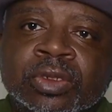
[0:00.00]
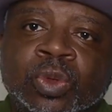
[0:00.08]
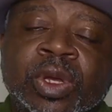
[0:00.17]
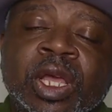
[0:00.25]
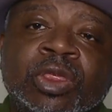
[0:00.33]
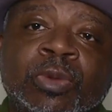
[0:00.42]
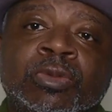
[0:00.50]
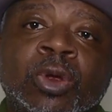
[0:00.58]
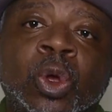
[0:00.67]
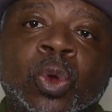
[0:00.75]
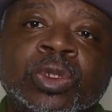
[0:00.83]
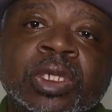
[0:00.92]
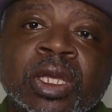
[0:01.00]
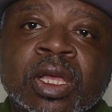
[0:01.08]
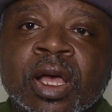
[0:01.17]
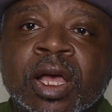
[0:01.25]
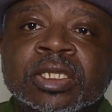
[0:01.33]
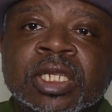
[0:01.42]
So we have the pros and
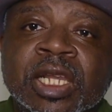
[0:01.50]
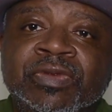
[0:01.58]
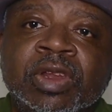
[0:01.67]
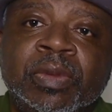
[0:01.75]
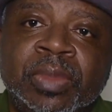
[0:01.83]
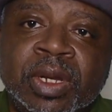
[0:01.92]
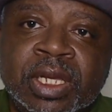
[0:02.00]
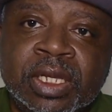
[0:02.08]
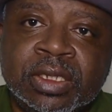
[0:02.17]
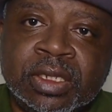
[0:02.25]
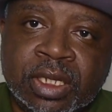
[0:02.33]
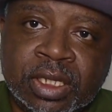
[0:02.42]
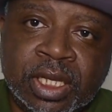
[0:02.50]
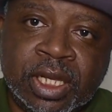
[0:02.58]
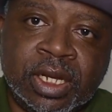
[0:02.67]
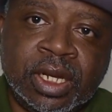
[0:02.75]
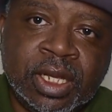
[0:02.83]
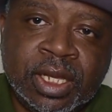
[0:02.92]
cons of living in Belize.
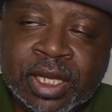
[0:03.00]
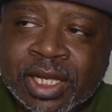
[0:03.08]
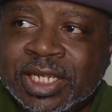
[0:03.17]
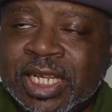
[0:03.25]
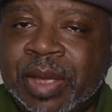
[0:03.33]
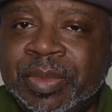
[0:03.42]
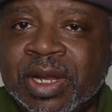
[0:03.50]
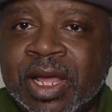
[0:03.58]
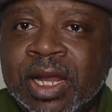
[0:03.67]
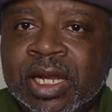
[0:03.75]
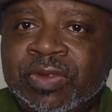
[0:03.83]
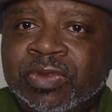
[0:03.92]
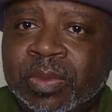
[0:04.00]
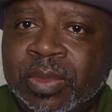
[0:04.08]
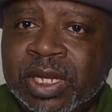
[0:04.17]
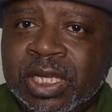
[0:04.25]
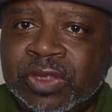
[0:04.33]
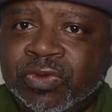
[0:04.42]
Again, Tammy and I lived in
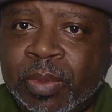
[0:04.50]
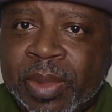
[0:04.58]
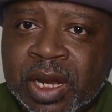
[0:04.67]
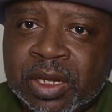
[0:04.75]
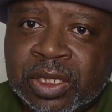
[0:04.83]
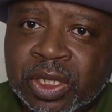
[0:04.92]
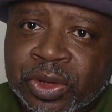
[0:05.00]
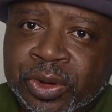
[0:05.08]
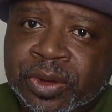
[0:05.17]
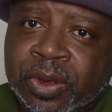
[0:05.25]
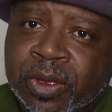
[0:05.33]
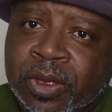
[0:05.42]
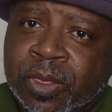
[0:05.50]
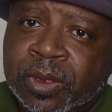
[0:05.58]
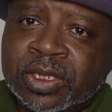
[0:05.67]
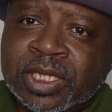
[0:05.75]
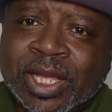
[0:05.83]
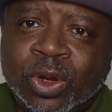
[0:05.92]
Belize for about a year.
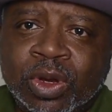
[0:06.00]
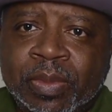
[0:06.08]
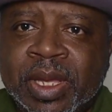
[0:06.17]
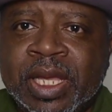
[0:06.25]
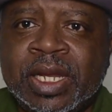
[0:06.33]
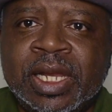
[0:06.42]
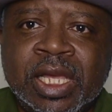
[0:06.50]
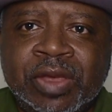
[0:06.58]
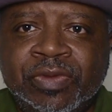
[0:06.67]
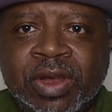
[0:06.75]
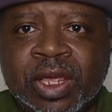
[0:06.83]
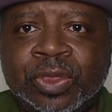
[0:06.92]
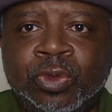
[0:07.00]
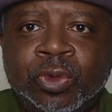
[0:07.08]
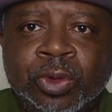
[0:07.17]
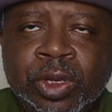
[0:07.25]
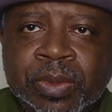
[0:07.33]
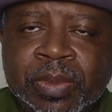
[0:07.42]
Stayed on the mainland for like
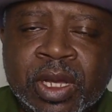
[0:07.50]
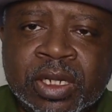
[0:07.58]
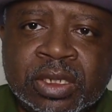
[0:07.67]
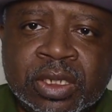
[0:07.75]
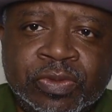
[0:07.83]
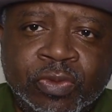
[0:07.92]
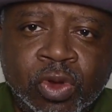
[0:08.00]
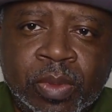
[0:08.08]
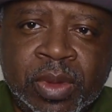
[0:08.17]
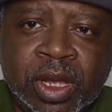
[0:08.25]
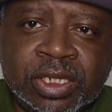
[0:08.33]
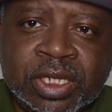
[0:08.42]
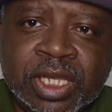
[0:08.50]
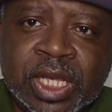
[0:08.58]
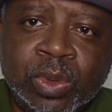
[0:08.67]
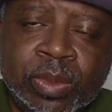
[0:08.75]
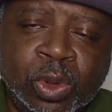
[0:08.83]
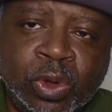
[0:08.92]
3 months, 4 months, and
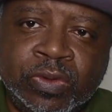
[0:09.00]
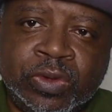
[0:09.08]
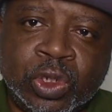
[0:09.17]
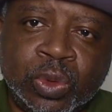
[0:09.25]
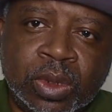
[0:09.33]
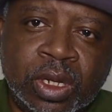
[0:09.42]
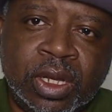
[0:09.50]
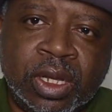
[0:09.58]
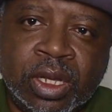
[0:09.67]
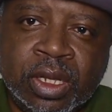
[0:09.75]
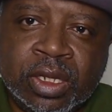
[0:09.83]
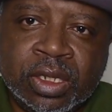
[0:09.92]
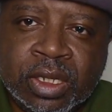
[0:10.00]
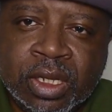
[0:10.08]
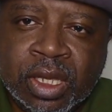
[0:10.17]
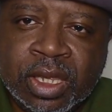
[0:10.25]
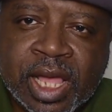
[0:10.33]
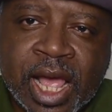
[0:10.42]
then we moved to
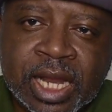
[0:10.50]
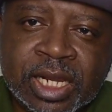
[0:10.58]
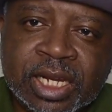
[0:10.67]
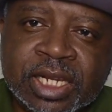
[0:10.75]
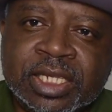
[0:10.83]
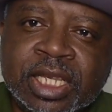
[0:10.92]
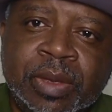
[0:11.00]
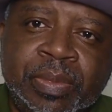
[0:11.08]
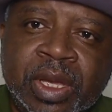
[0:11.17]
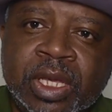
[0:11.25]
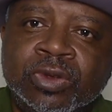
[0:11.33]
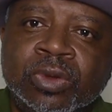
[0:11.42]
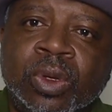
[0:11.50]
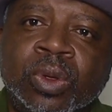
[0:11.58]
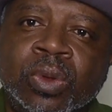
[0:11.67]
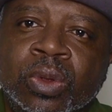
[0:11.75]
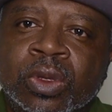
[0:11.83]
the island in San Pedro.